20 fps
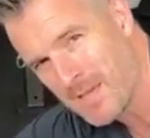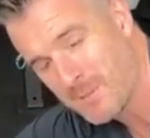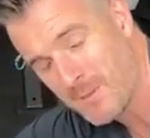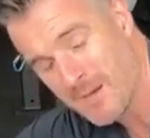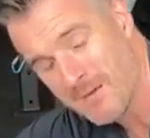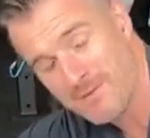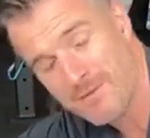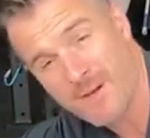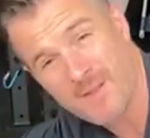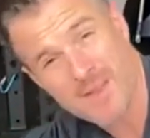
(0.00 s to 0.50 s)
you
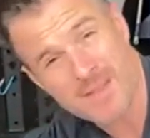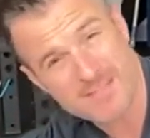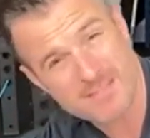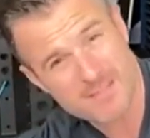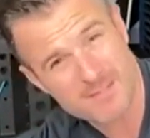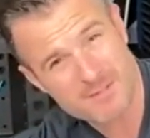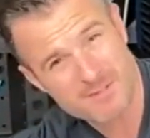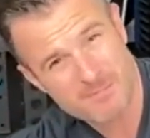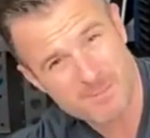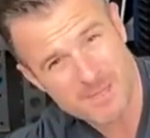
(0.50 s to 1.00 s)
may find
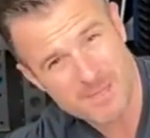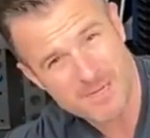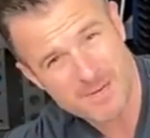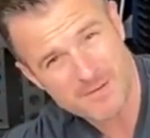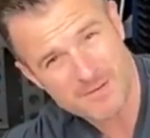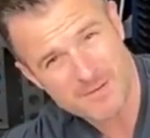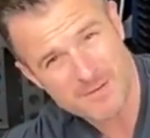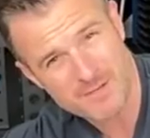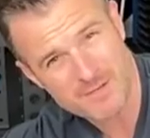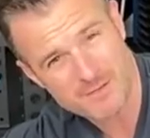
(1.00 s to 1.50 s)
that's a big
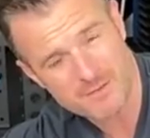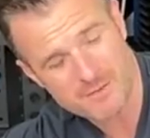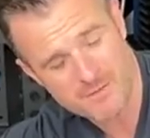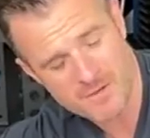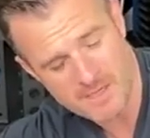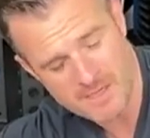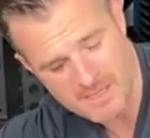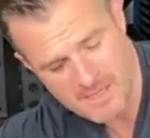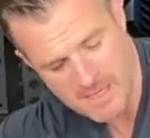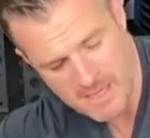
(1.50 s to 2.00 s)
enough stretch
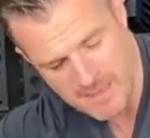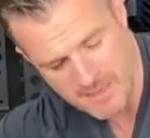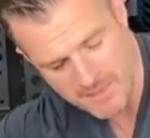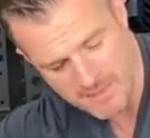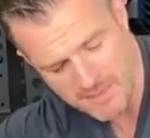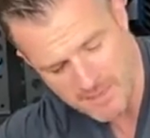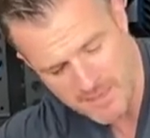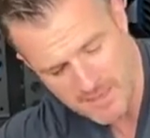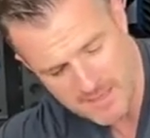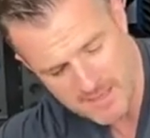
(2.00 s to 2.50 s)
already.
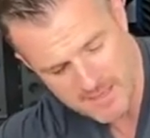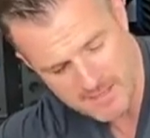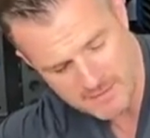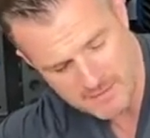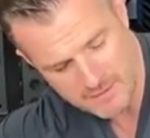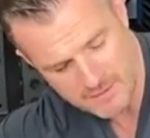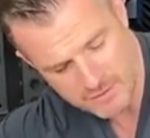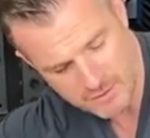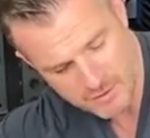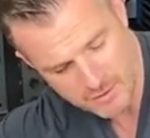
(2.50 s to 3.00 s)
Then